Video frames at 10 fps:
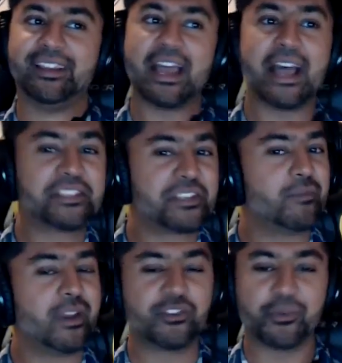Had
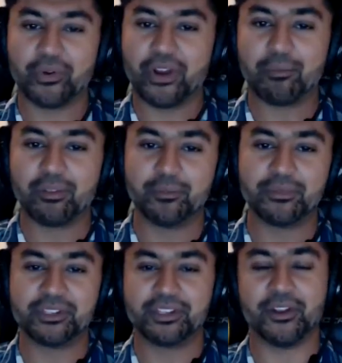some major
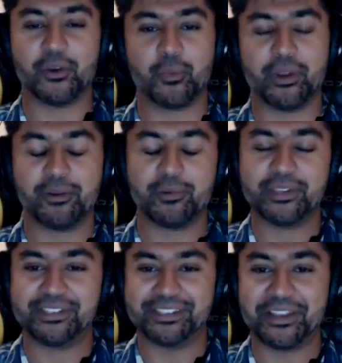problems, but it
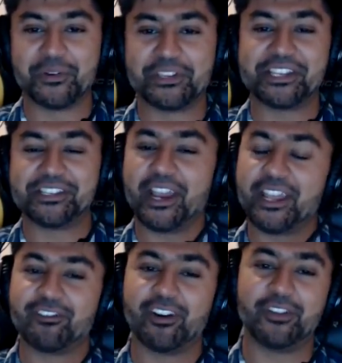was
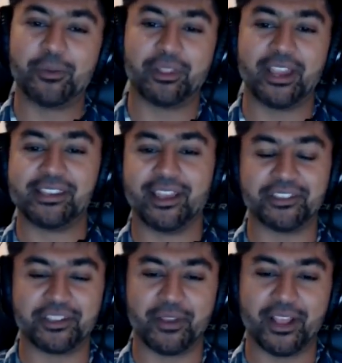exciting for a few
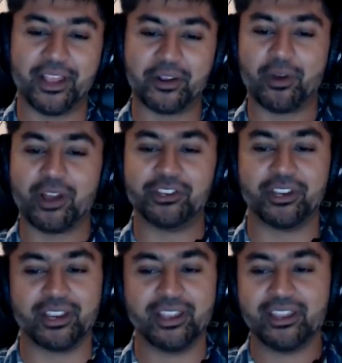playtests. I mean, I liked
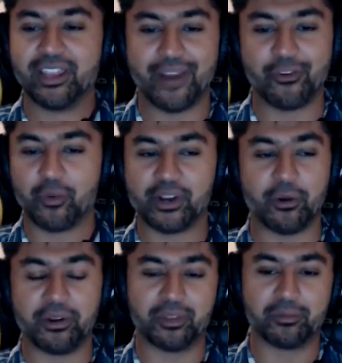watching everyone
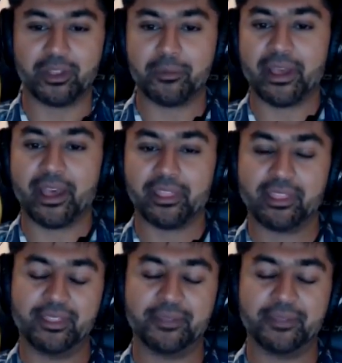go into the bloodbath.